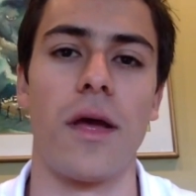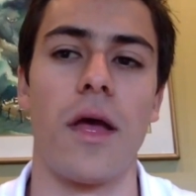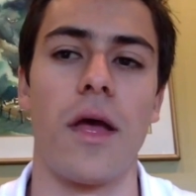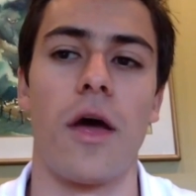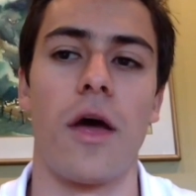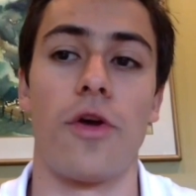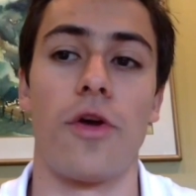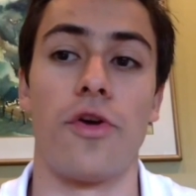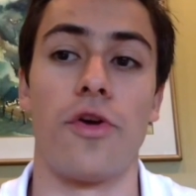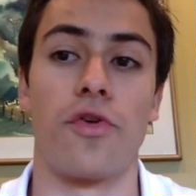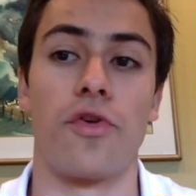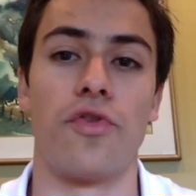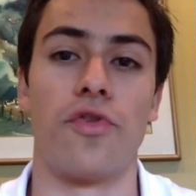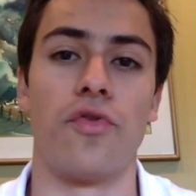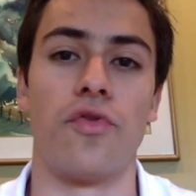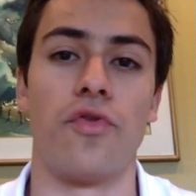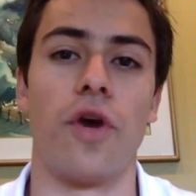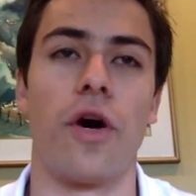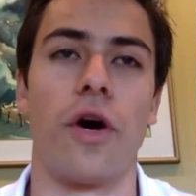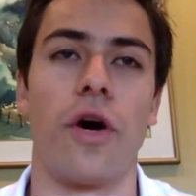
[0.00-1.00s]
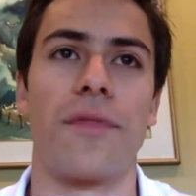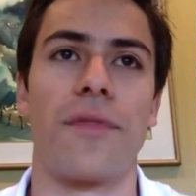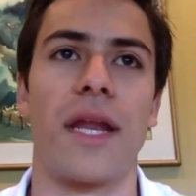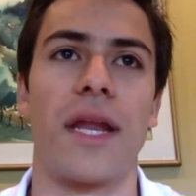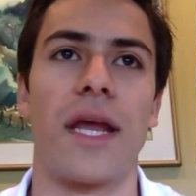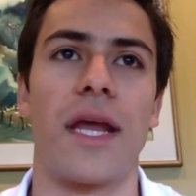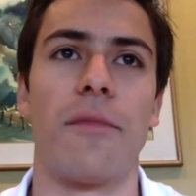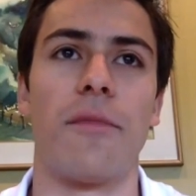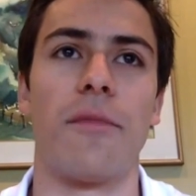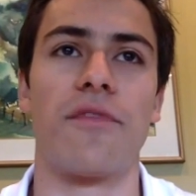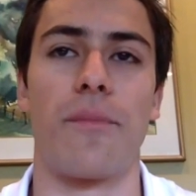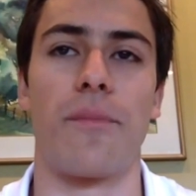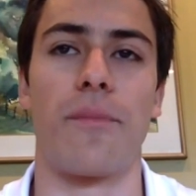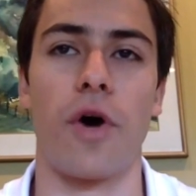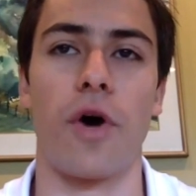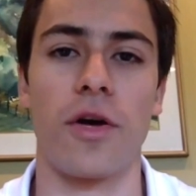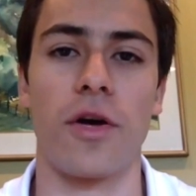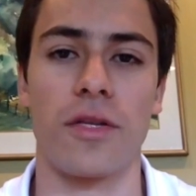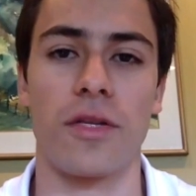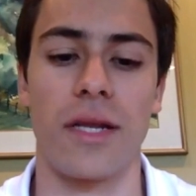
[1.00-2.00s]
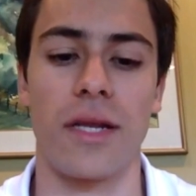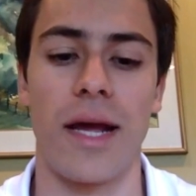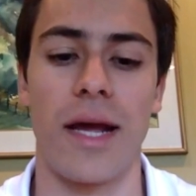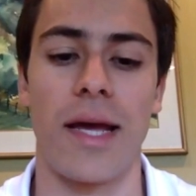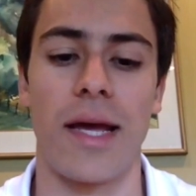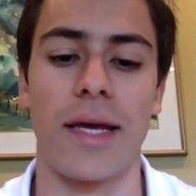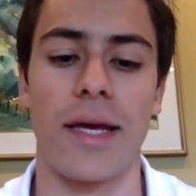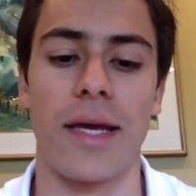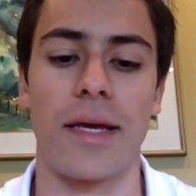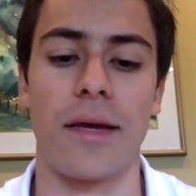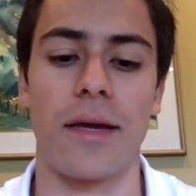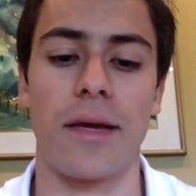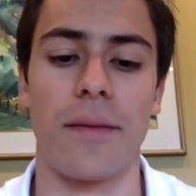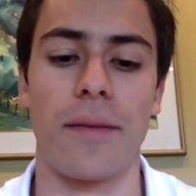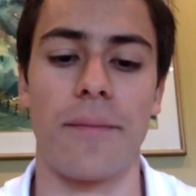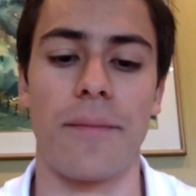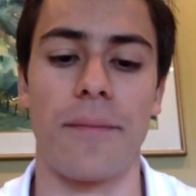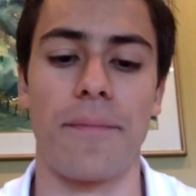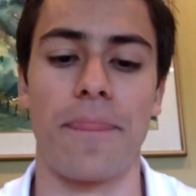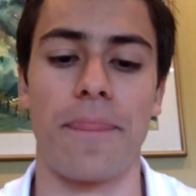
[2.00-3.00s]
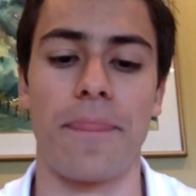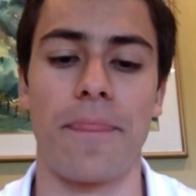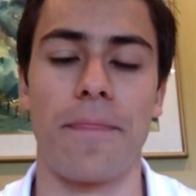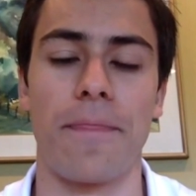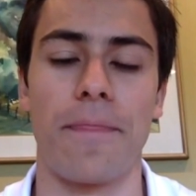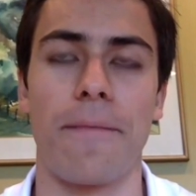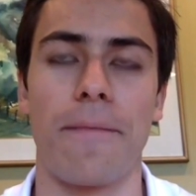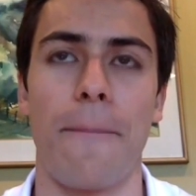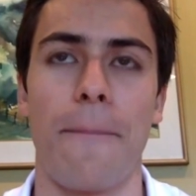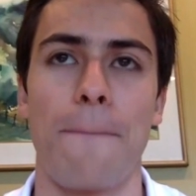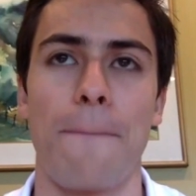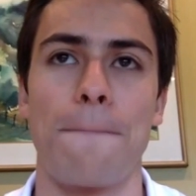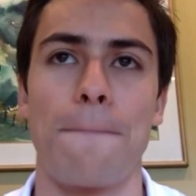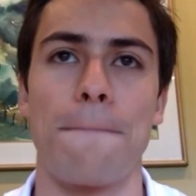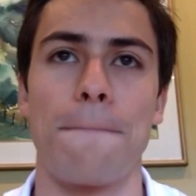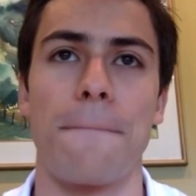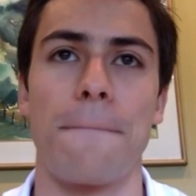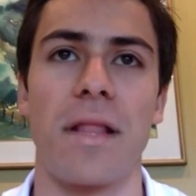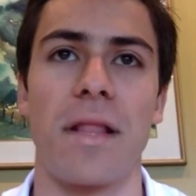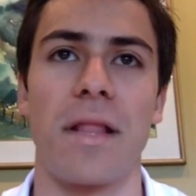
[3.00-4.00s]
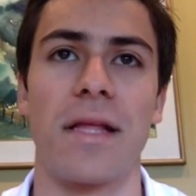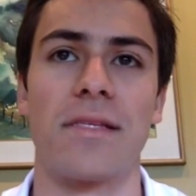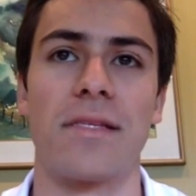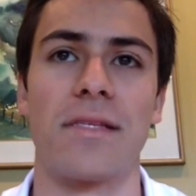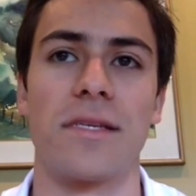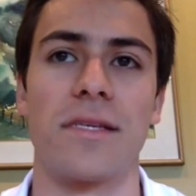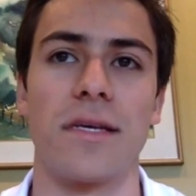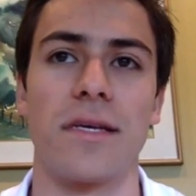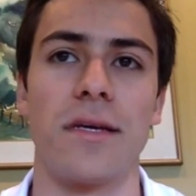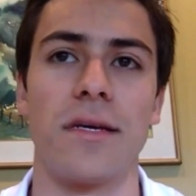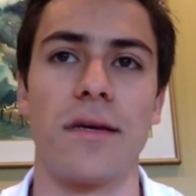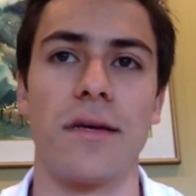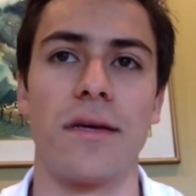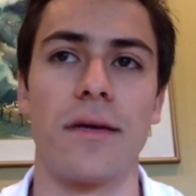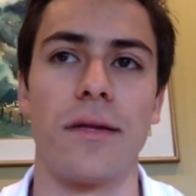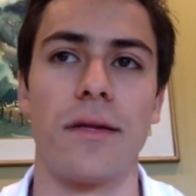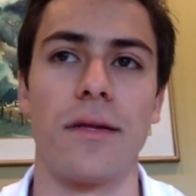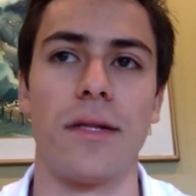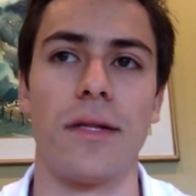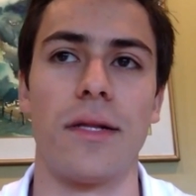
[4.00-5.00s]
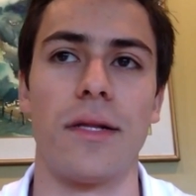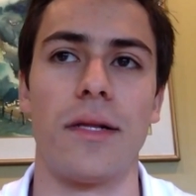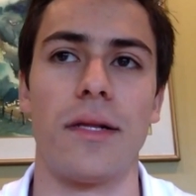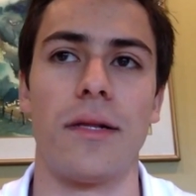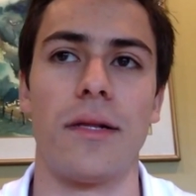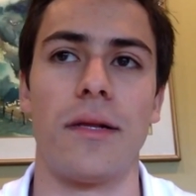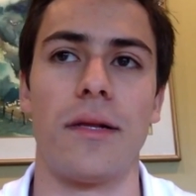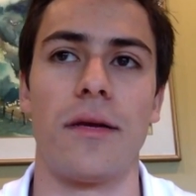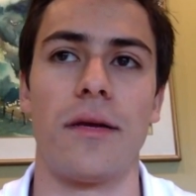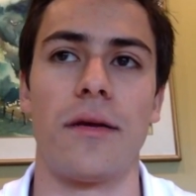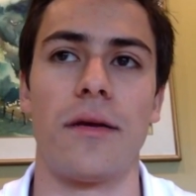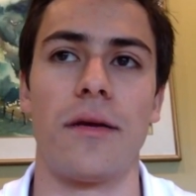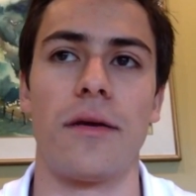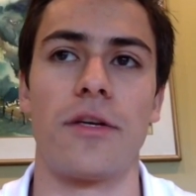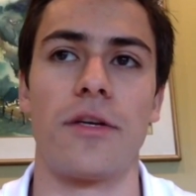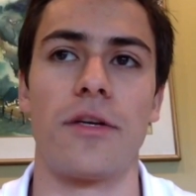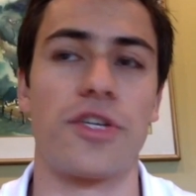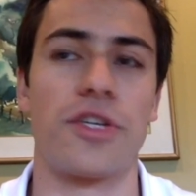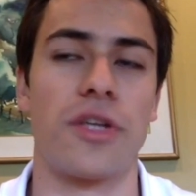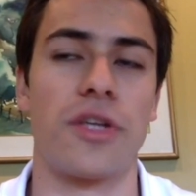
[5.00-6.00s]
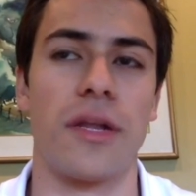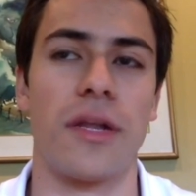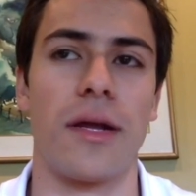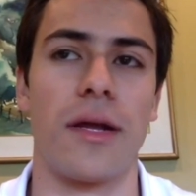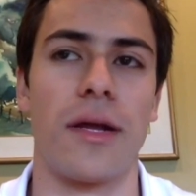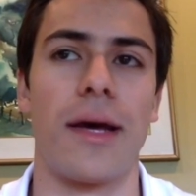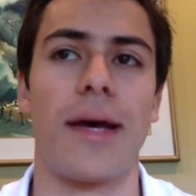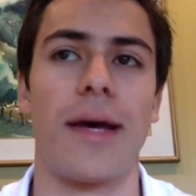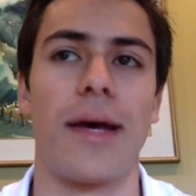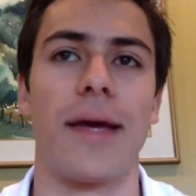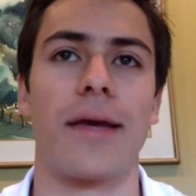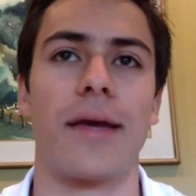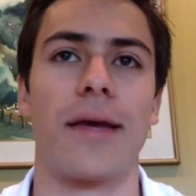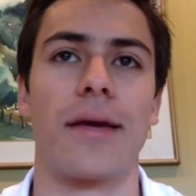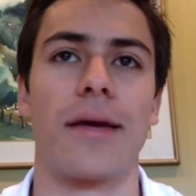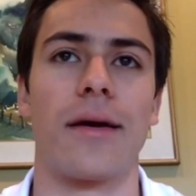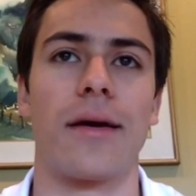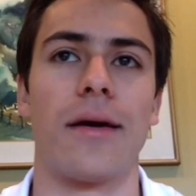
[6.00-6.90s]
You could do the name of the product, like let's see, like